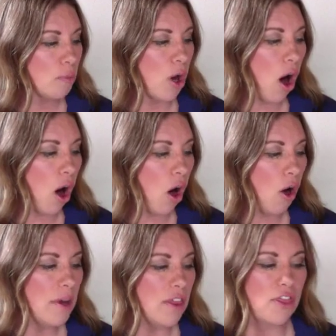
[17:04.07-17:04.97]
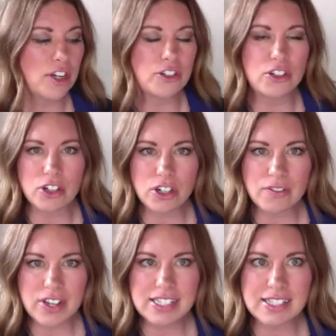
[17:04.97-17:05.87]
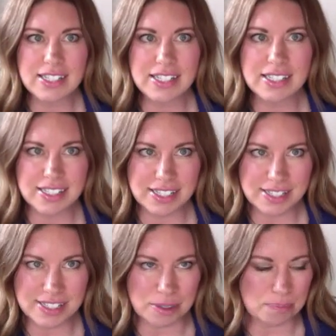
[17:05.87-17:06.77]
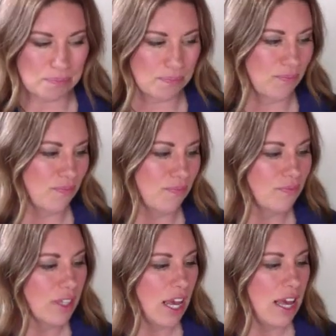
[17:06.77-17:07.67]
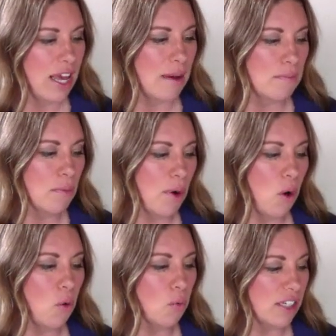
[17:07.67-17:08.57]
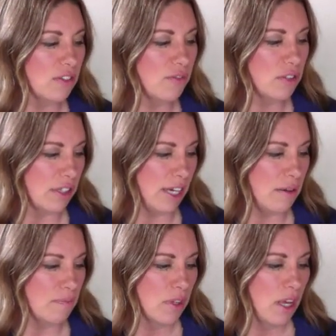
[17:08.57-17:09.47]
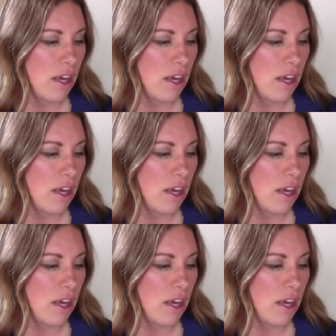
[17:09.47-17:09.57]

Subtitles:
calm the nervous system, and promote restful sleep.